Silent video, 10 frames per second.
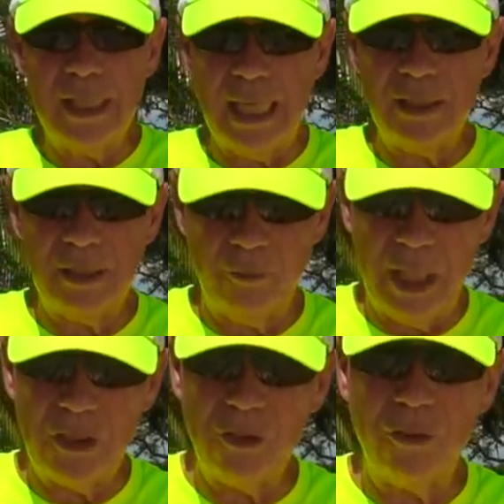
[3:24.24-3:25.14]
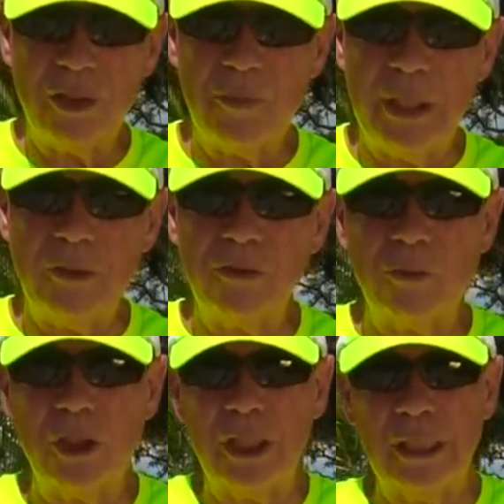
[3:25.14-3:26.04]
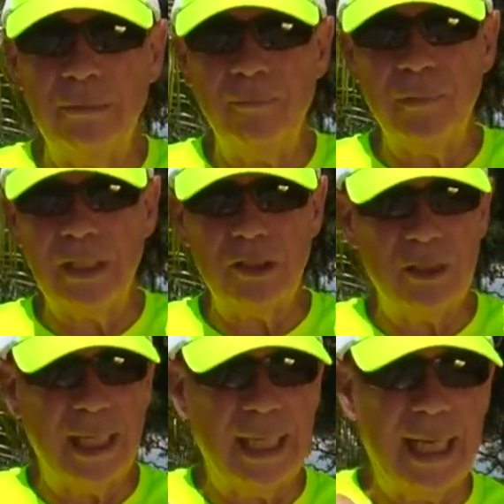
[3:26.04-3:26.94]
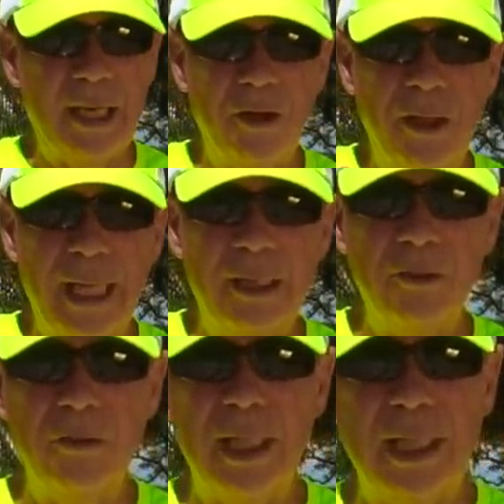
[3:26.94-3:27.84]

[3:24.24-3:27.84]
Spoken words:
test and make sure this meter's working. Let's take it out on that little